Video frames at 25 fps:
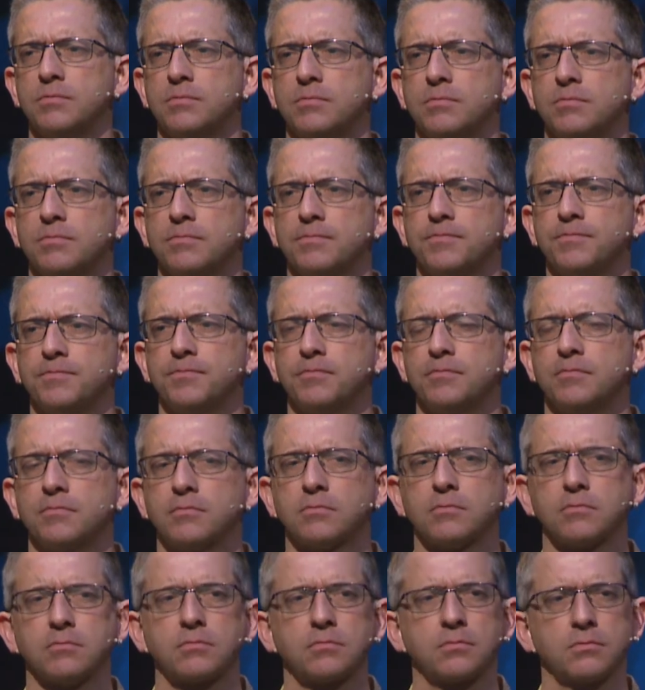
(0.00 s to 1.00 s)

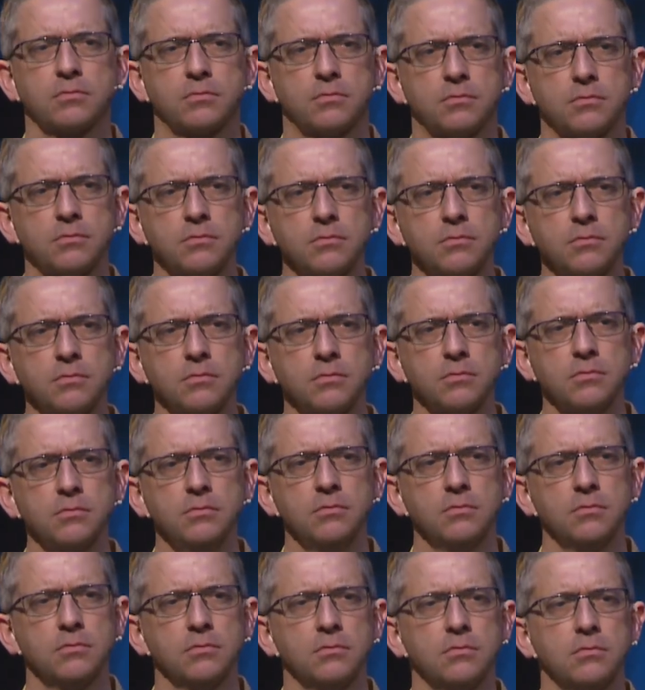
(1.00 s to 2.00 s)

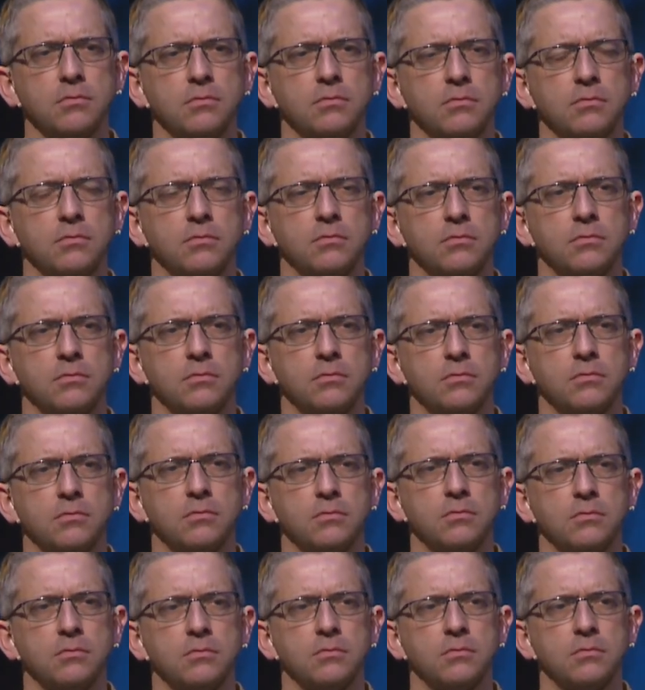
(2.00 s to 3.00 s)
No one is speaking in this clip.